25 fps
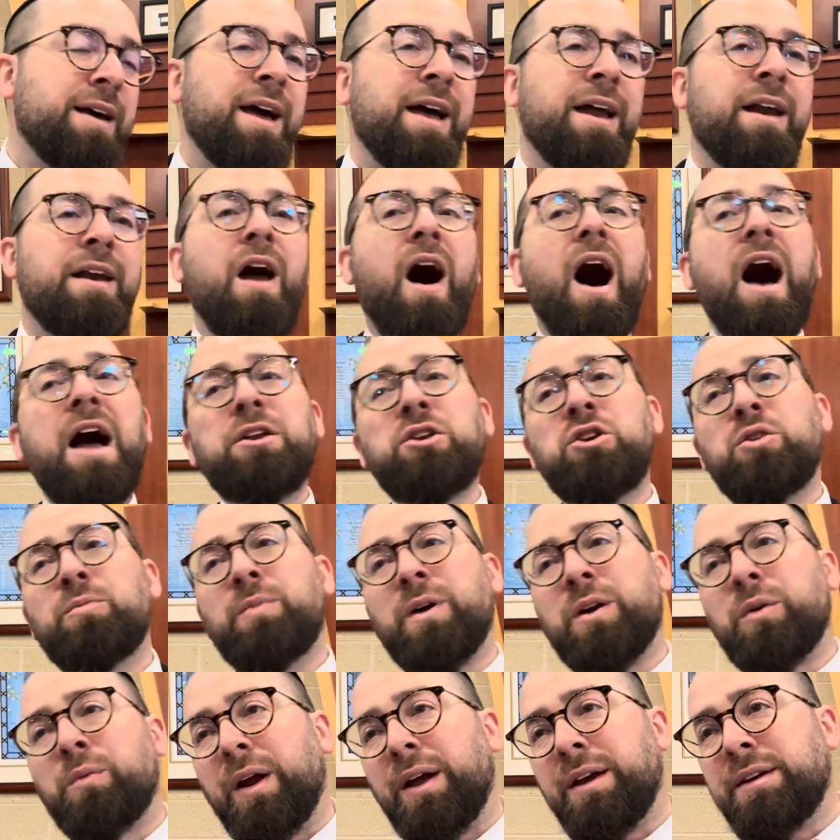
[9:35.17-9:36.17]

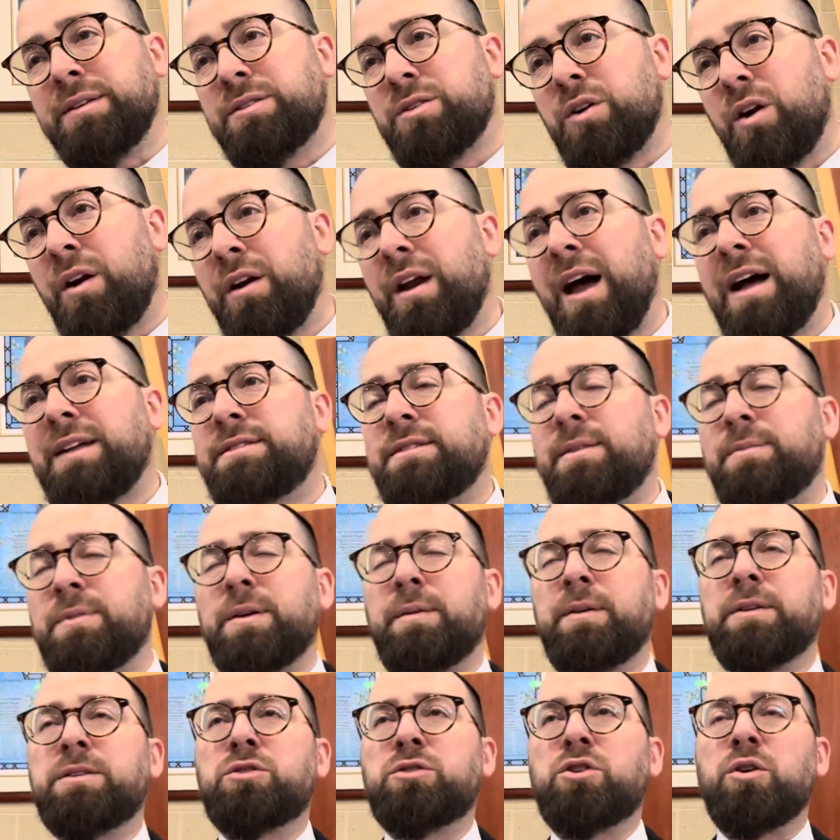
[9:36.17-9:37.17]
Non-human rings are not
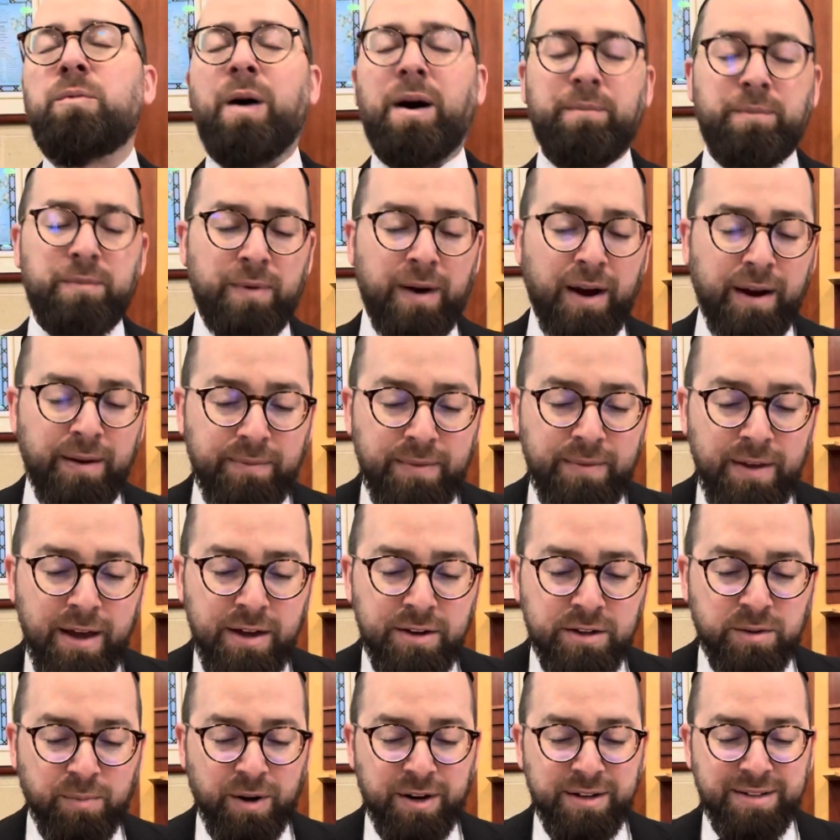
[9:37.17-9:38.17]
susceptible to tumah, right?
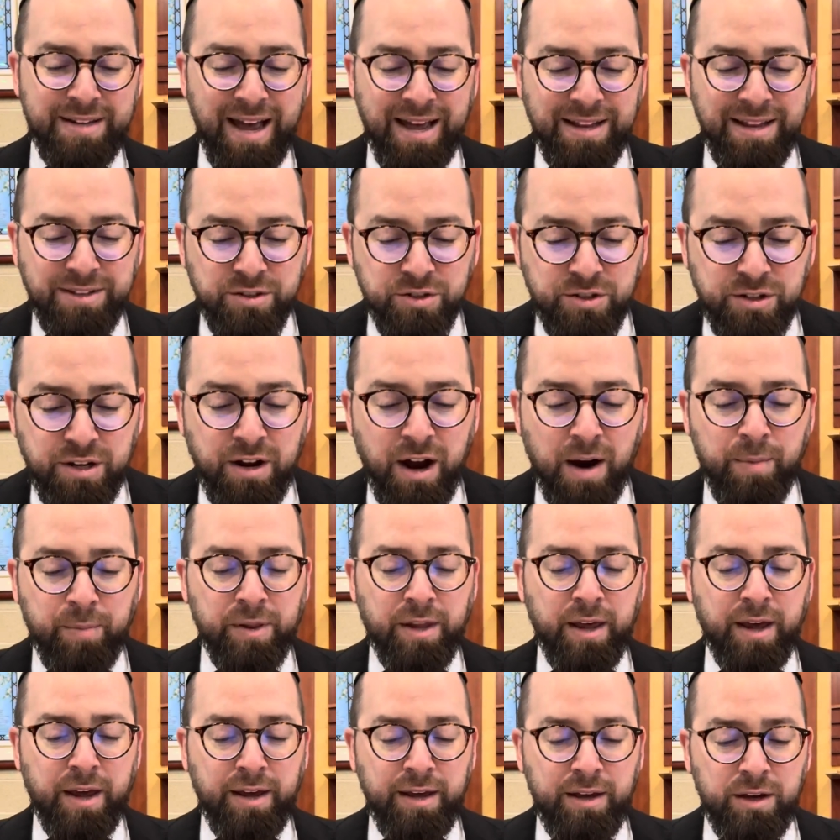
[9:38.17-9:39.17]
So Mara's answer is ki
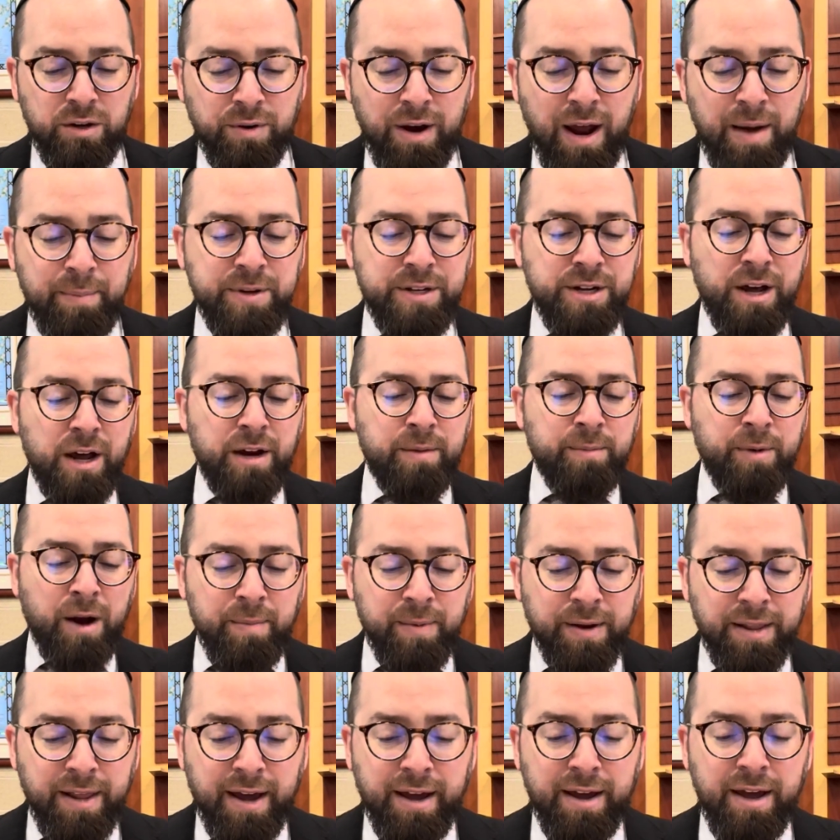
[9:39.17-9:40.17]
kamerle iu nami adam
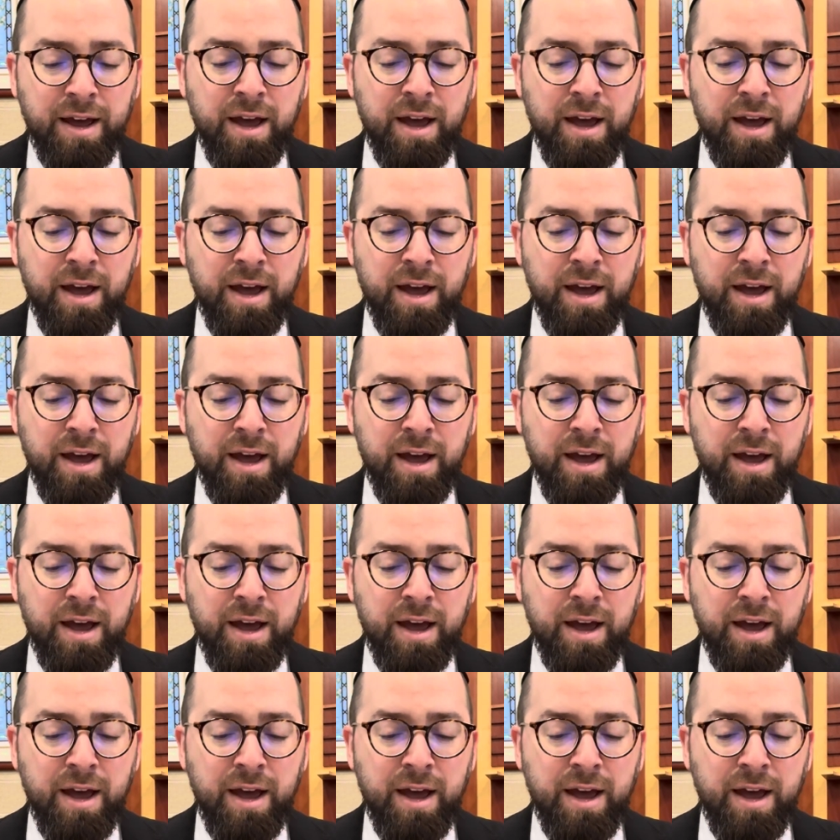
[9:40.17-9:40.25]
kamerle.